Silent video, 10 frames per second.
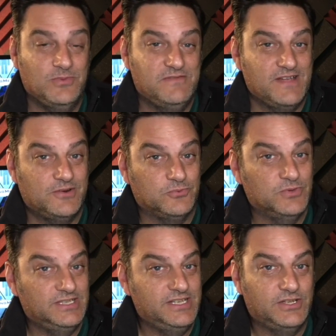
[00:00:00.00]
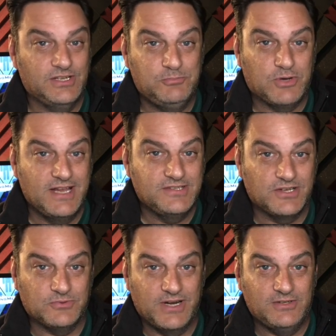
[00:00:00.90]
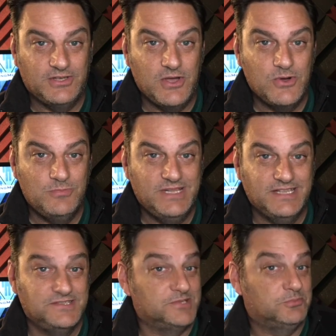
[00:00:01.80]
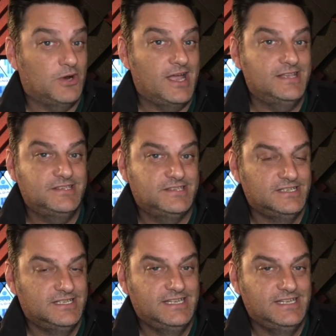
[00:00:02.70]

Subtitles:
we found a really good price on a rental home in Surprise